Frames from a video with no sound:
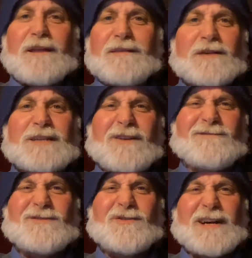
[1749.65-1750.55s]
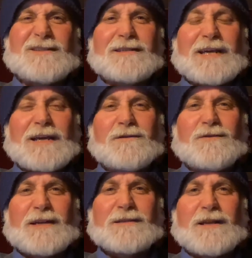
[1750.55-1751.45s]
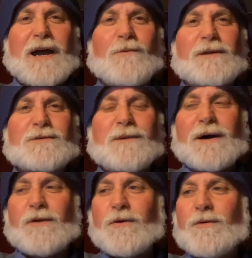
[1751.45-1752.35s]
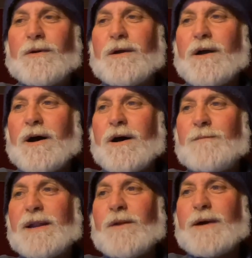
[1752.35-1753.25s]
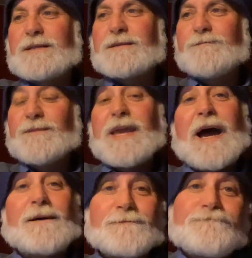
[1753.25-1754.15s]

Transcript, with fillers: I think it was like 2010, 2009 when he was at Bonnaroo. Um, but anyways, yeah.